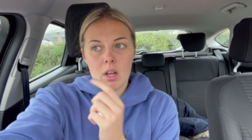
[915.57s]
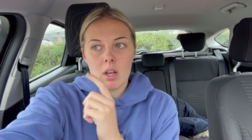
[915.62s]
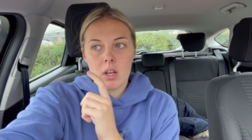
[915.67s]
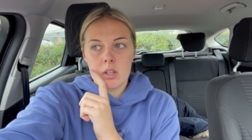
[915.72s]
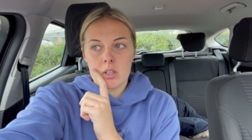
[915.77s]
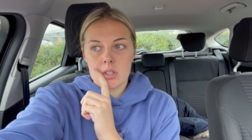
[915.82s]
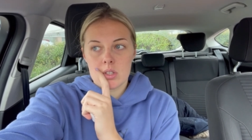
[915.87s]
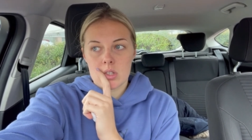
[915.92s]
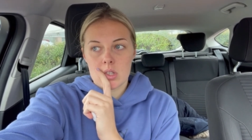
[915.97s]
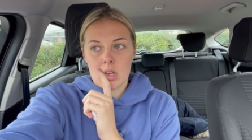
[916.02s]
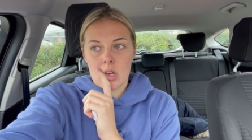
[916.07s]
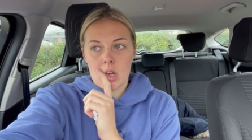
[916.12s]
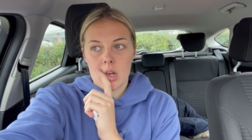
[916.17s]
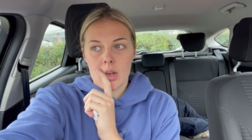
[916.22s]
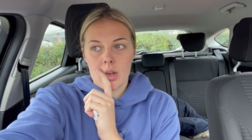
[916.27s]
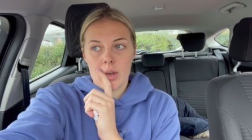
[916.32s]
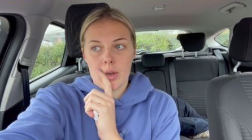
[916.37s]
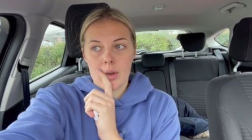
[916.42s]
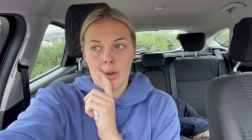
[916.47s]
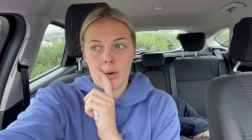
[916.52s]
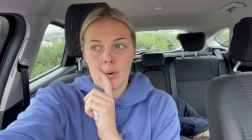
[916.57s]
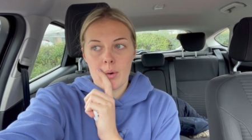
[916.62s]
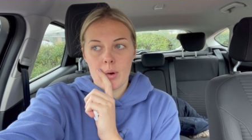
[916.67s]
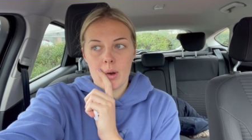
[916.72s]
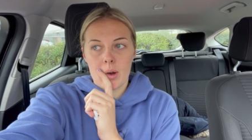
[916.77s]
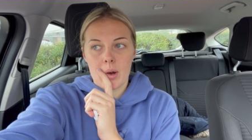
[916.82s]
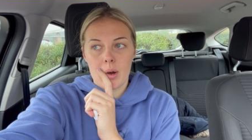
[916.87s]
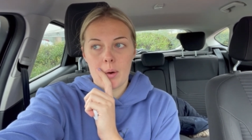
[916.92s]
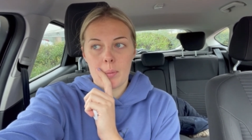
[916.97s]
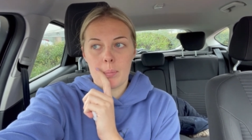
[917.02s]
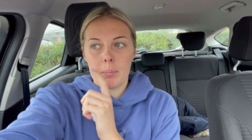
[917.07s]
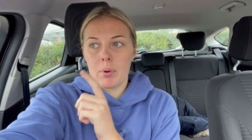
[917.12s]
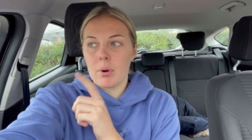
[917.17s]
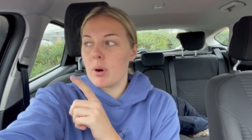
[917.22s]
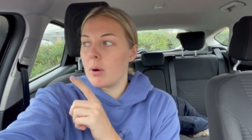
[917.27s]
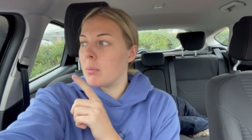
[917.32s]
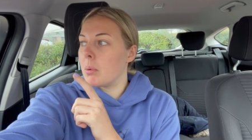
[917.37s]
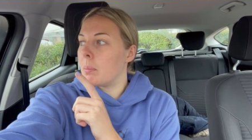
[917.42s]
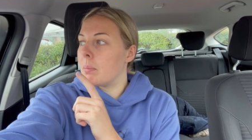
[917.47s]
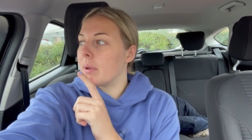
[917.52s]
so I'll
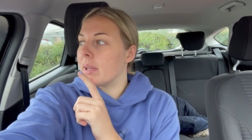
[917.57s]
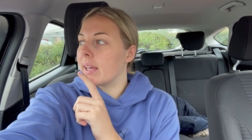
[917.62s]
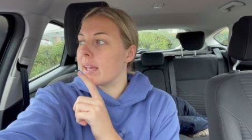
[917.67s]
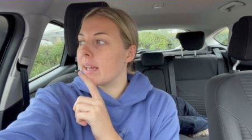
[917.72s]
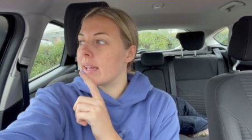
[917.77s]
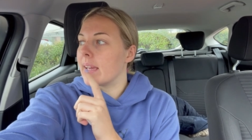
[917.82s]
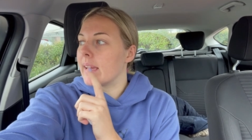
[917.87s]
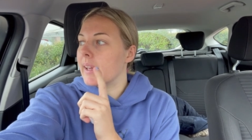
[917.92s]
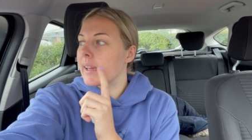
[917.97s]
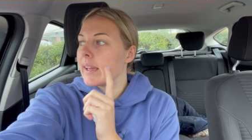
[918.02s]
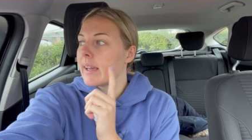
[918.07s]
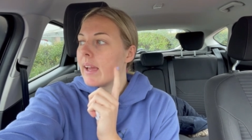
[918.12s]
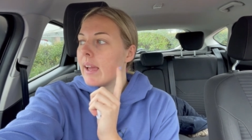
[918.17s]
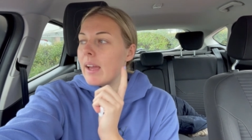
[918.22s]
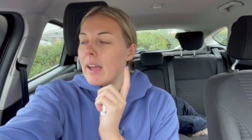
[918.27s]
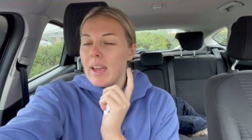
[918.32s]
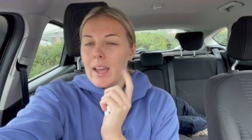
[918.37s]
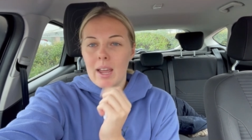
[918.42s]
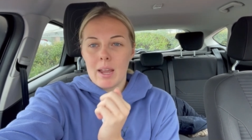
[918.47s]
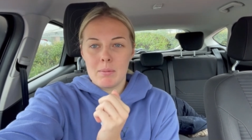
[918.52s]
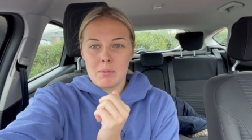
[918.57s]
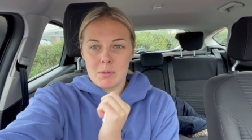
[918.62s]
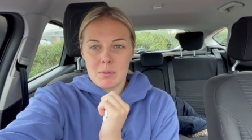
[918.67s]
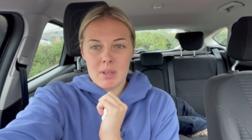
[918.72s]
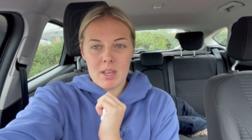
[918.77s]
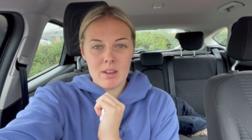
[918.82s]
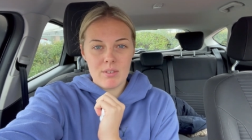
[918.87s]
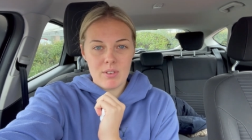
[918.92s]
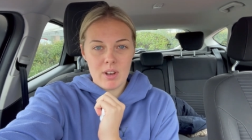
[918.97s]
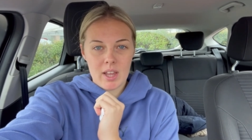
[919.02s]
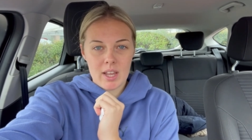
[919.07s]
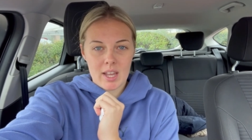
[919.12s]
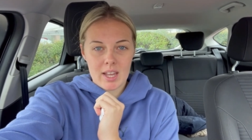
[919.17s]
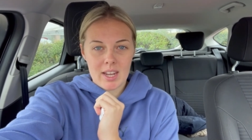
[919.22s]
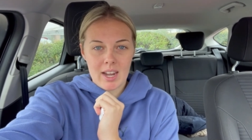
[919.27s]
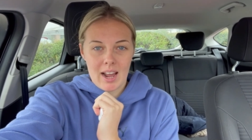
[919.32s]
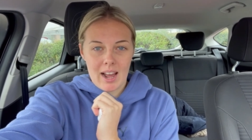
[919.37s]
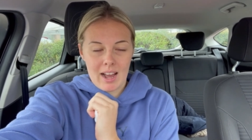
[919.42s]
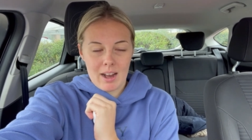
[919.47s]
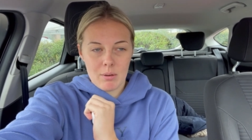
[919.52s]
probably aim to be here for like an
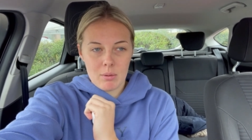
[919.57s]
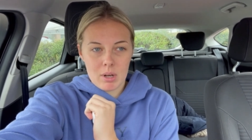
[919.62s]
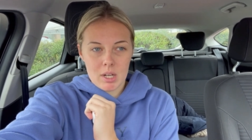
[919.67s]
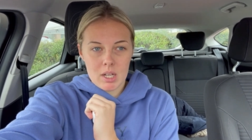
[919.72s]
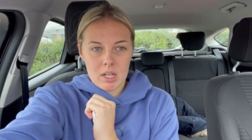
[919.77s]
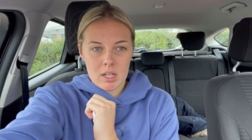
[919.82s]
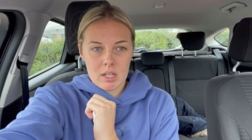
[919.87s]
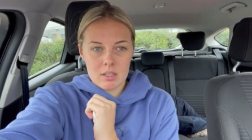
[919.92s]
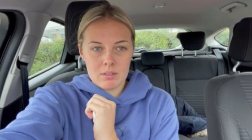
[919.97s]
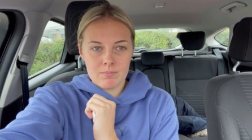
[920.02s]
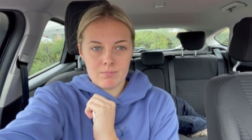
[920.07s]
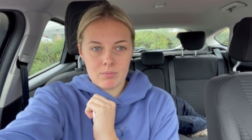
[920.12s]
hour,